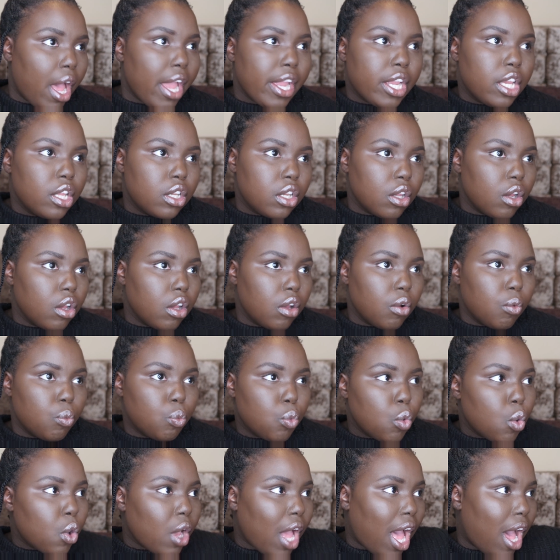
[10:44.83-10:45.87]
I could
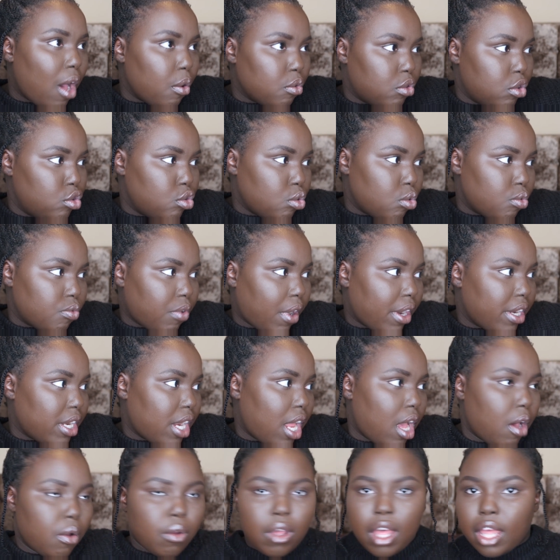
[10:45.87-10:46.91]
walk out the door right
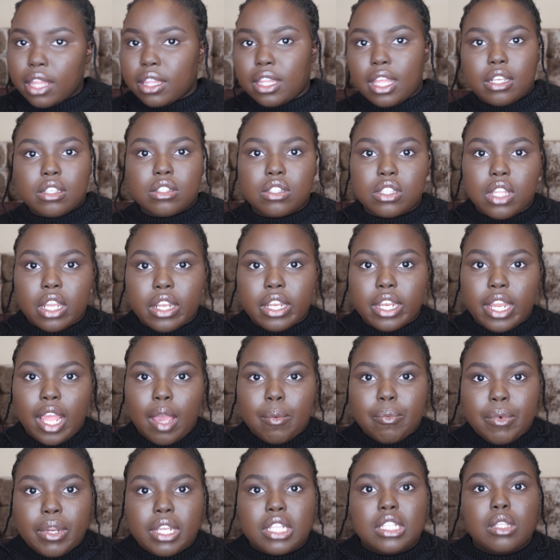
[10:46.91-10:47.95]
now and then suddenly
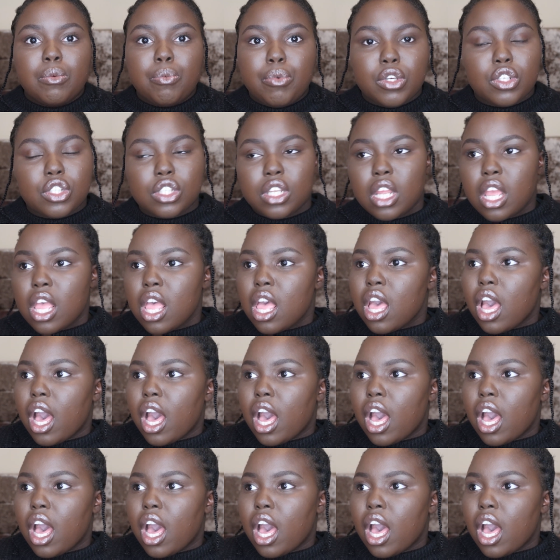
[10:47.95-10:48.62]
I'm ready to push.